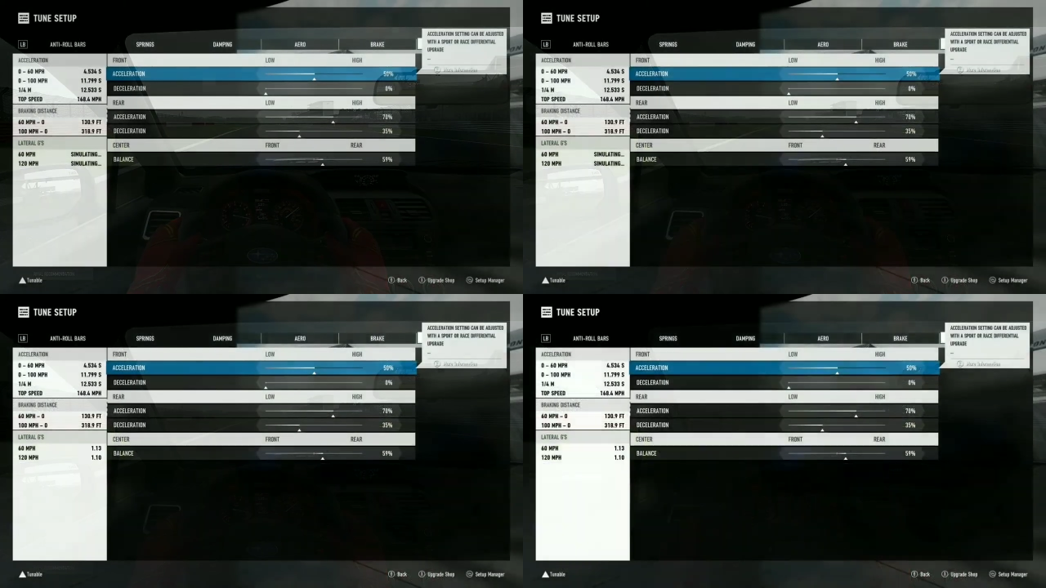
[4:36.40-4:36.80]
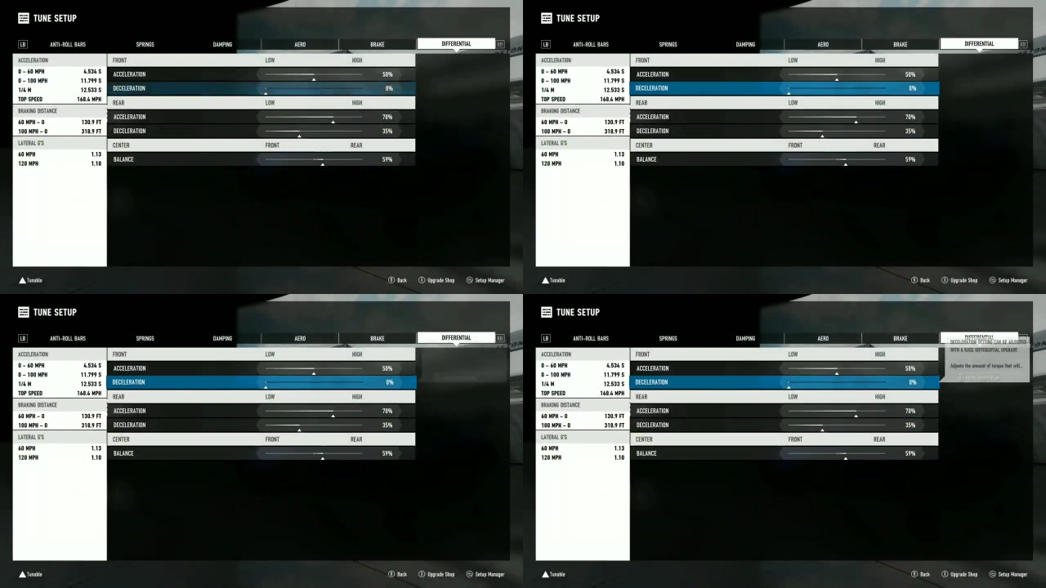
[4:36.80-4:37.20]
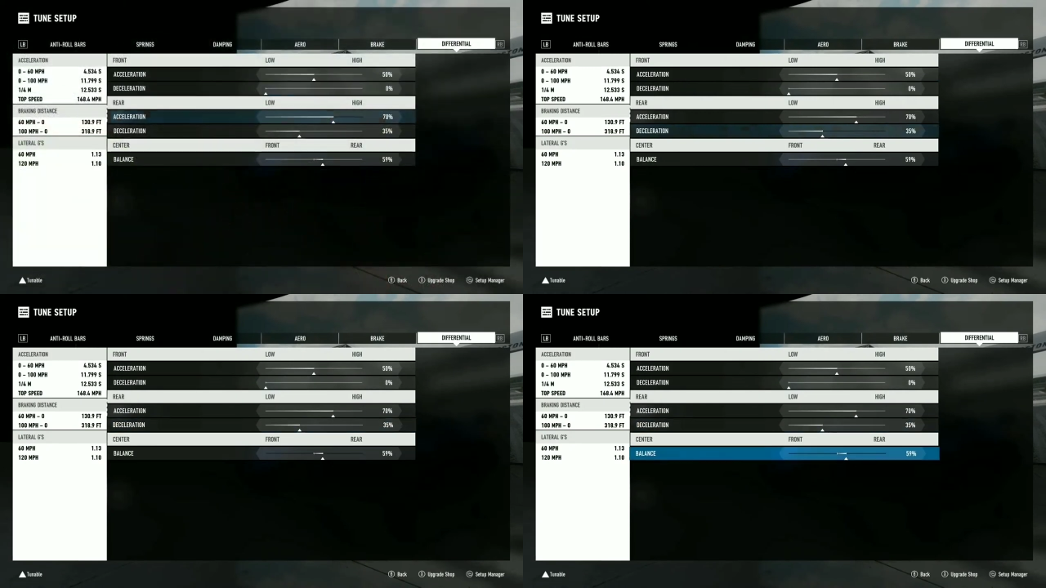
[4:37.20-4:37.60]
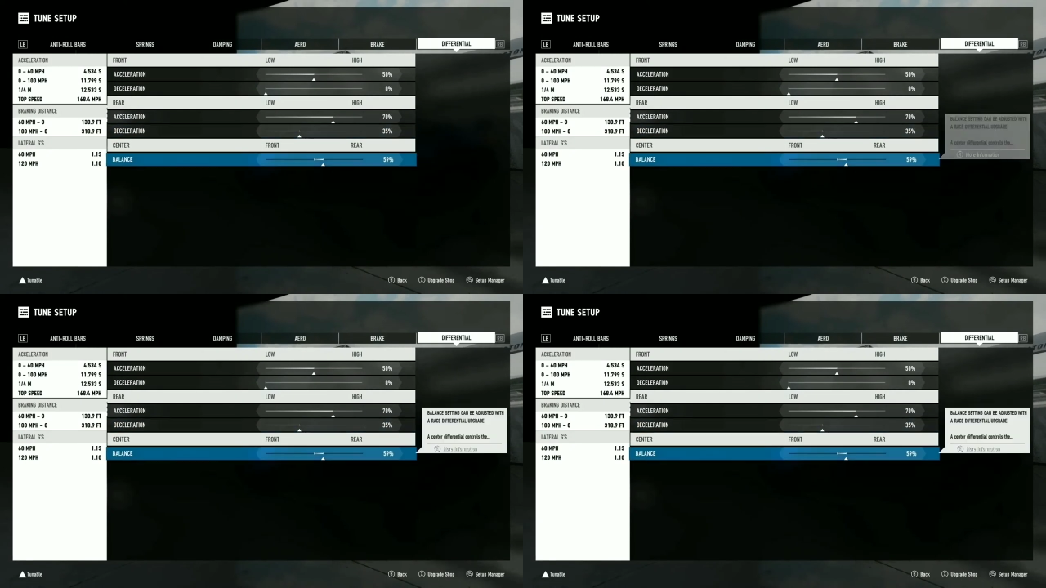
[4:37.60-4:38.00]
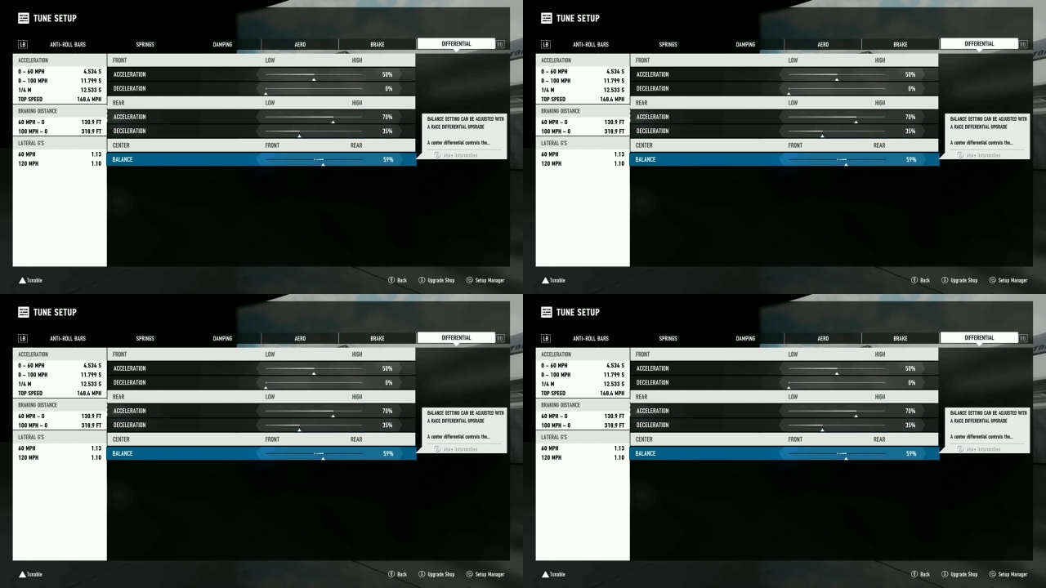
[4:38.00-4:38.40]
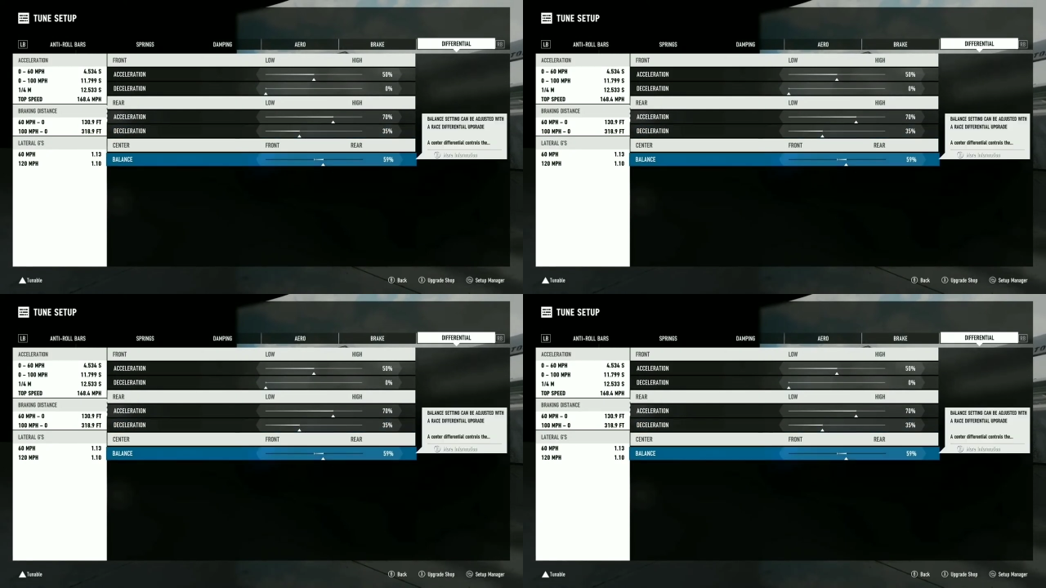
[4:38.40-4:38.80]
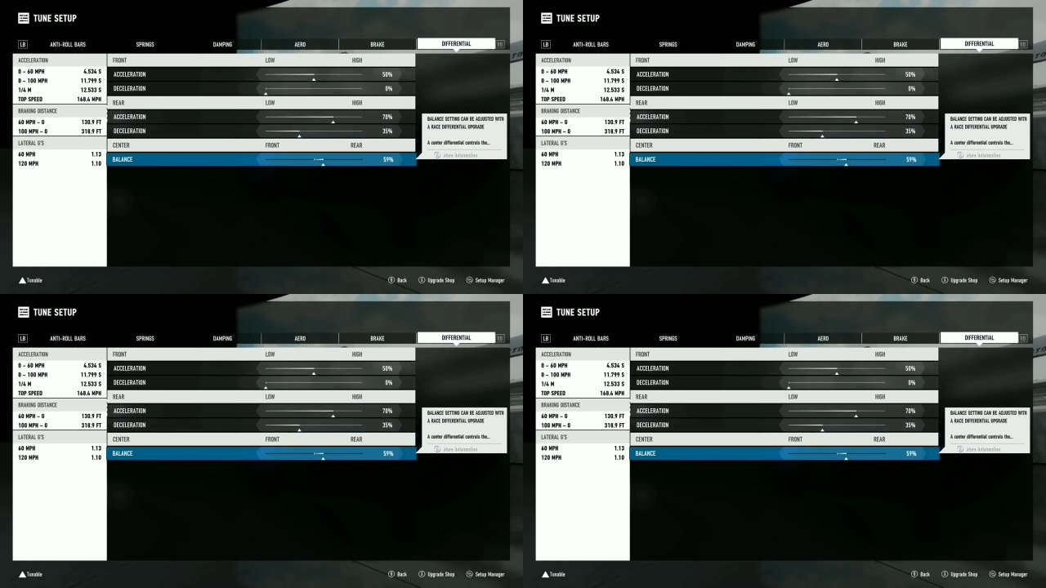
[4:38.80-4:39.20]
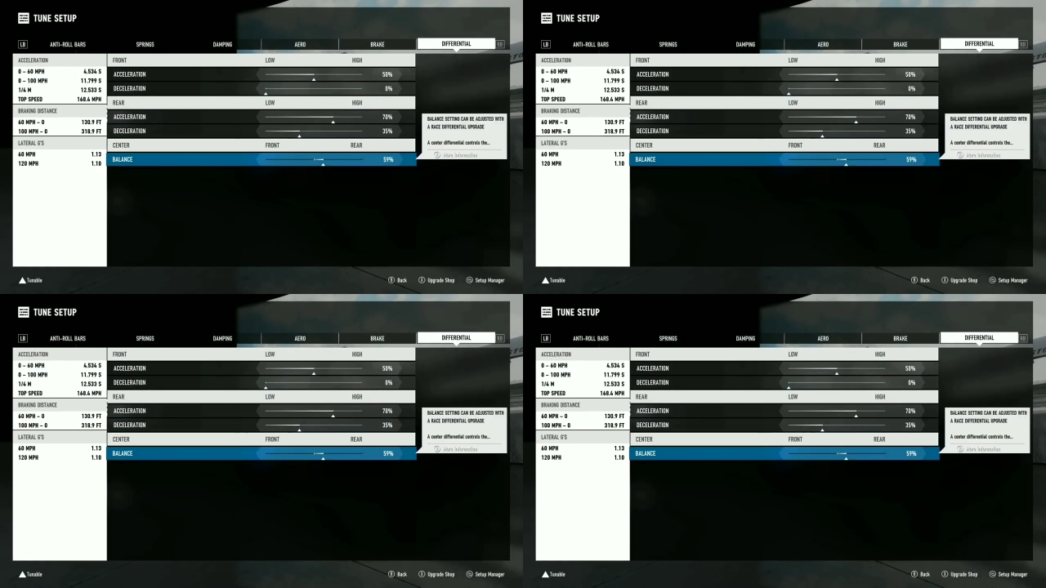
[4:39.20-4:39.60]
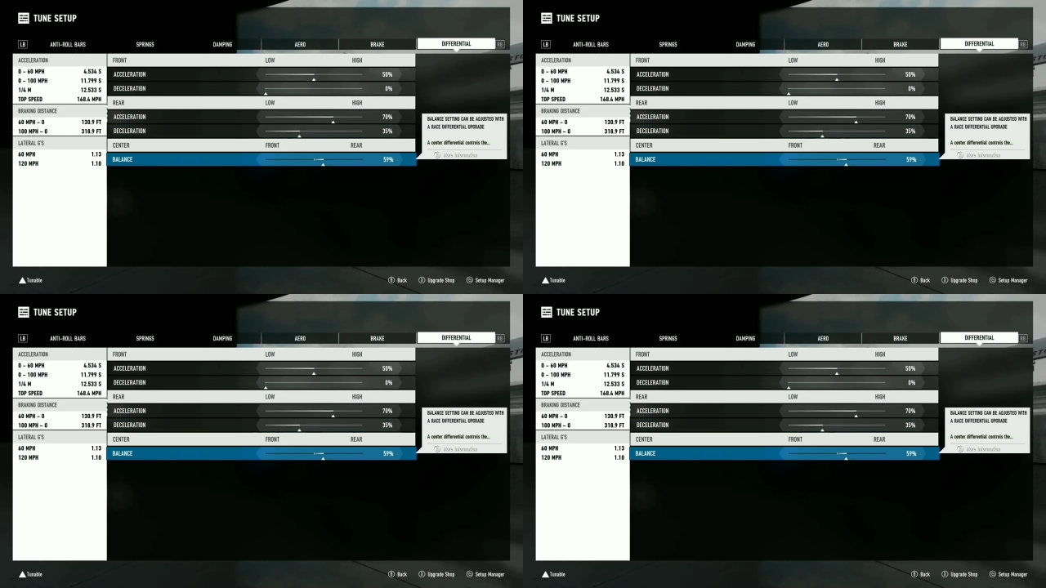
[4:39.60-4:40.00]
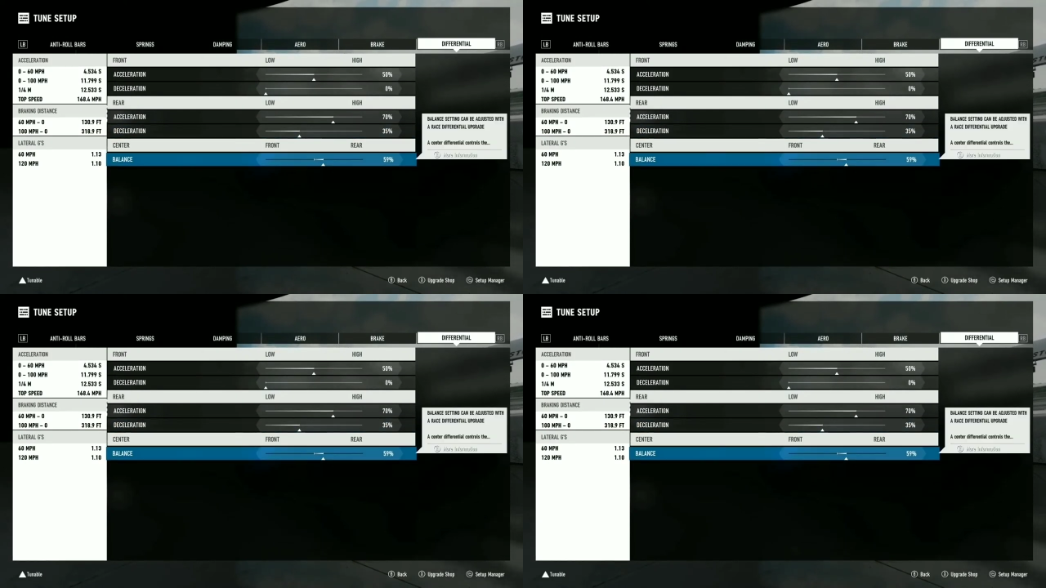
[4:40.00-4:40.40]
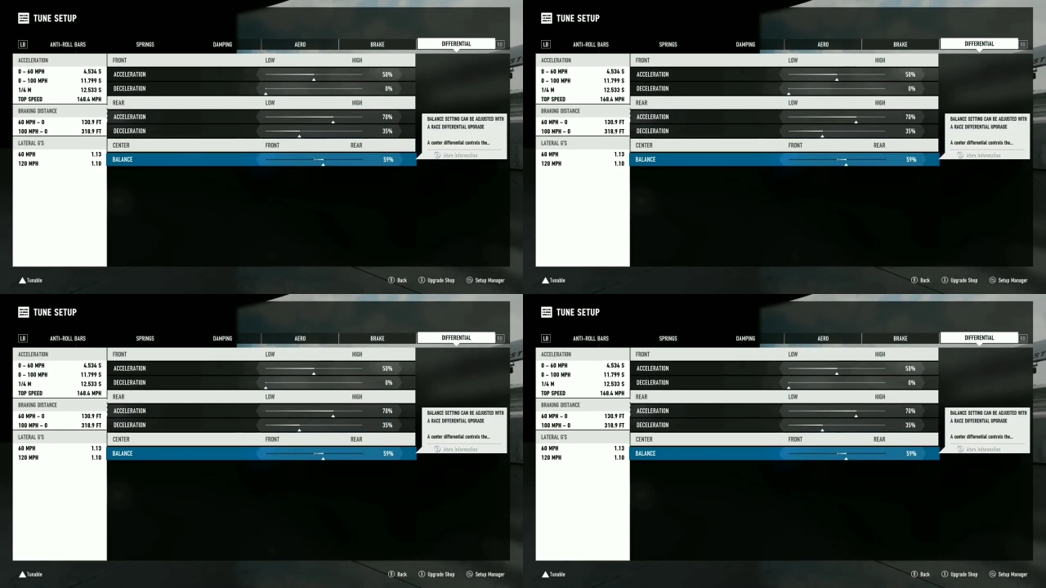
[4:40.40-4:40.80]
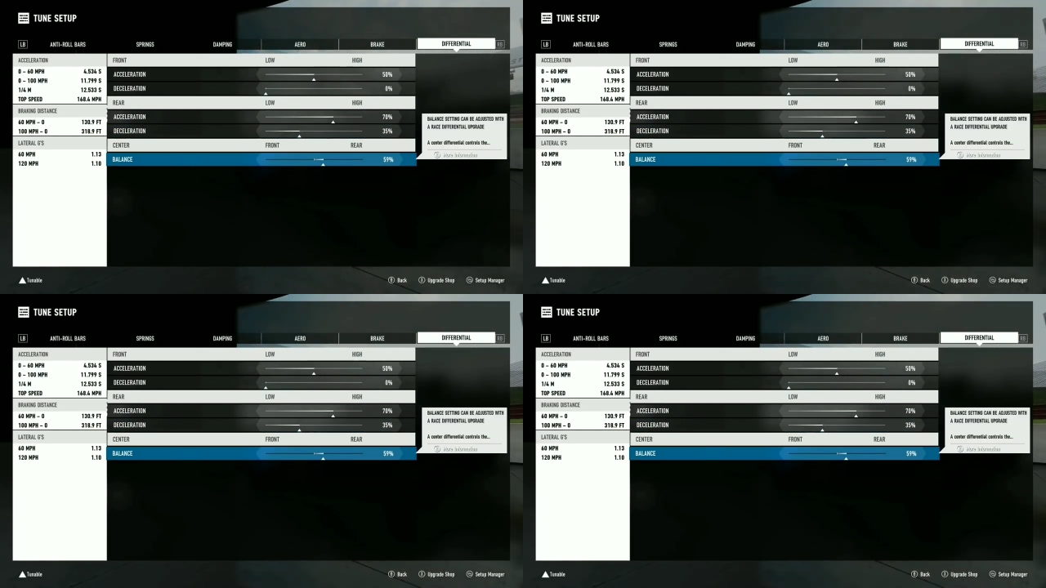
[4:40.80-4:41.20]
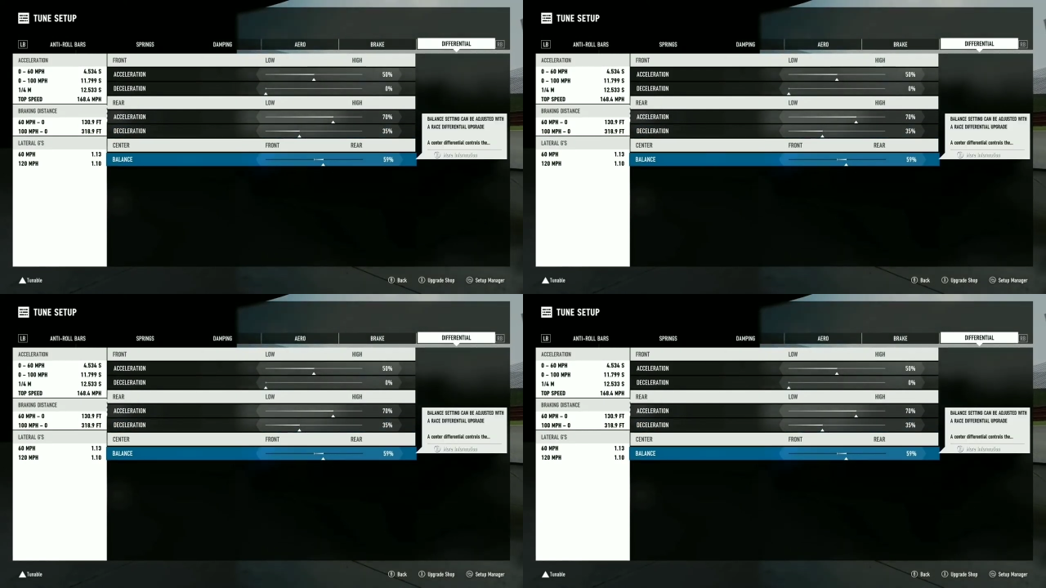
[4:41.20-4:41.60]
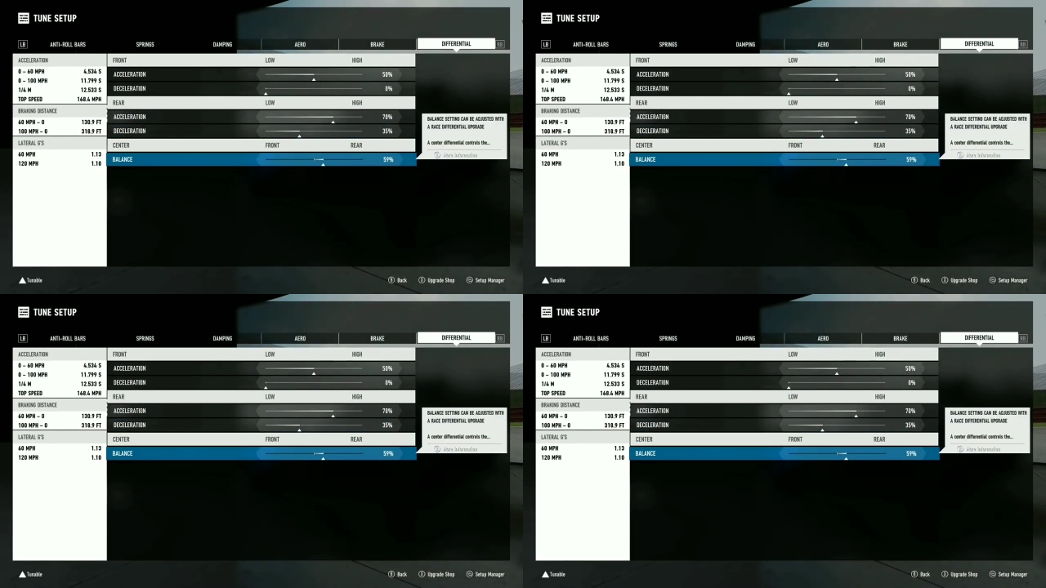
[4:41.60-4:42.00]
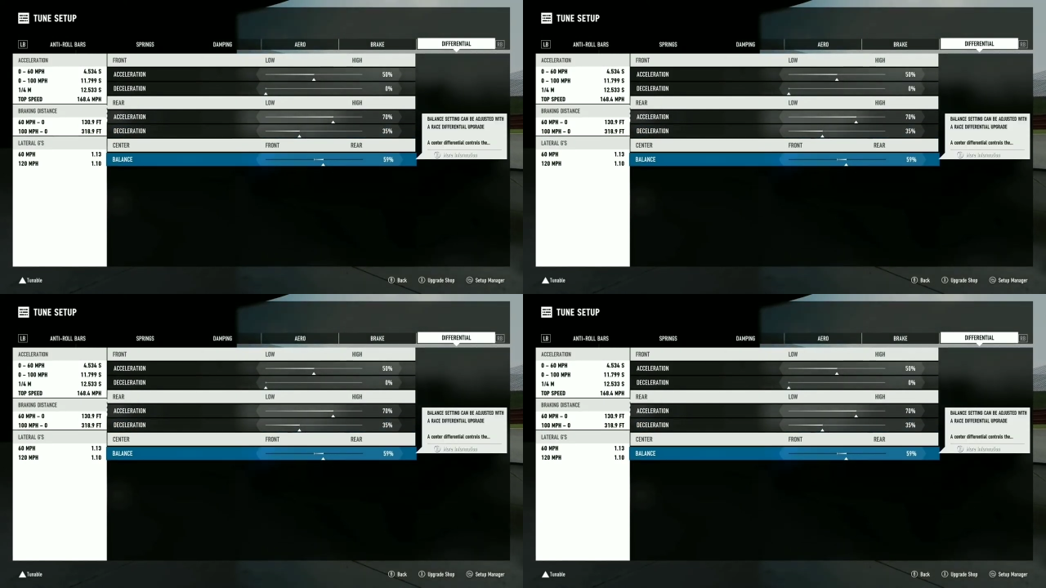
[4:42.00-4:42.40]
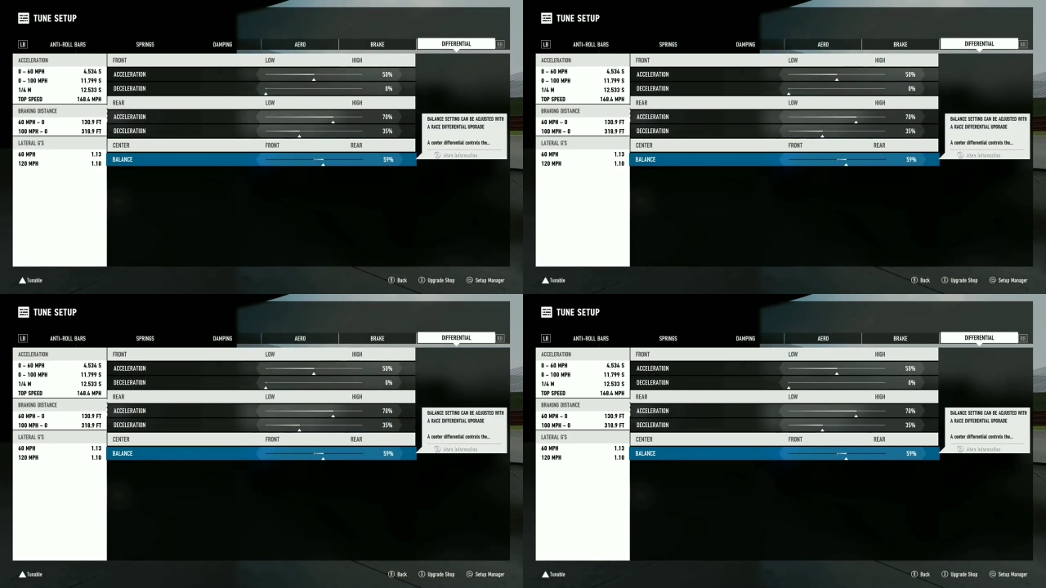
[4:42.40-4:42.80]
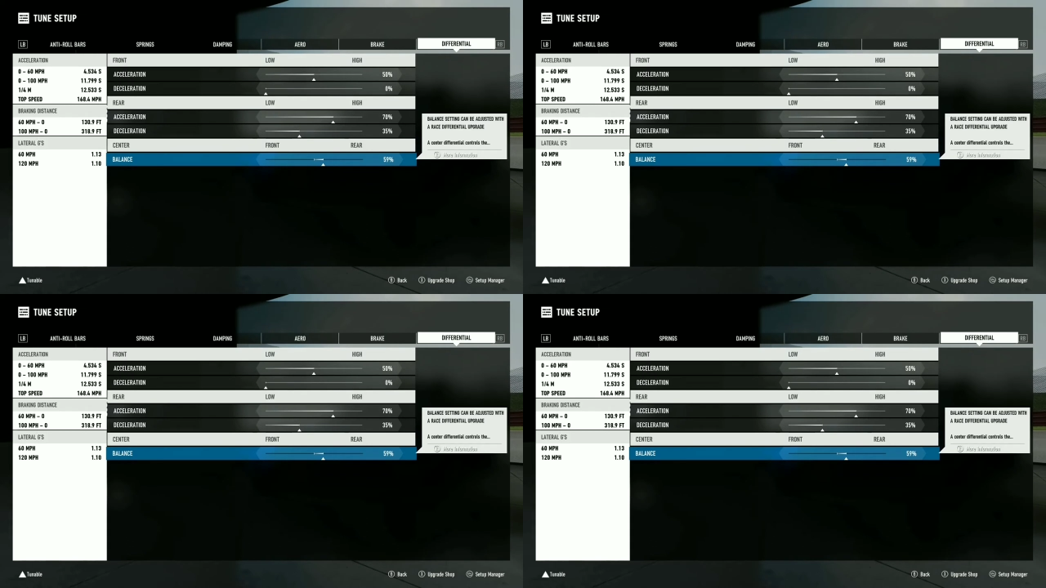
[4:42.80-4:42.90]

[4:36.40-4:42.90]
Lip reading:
Nobody's mouth can be seen.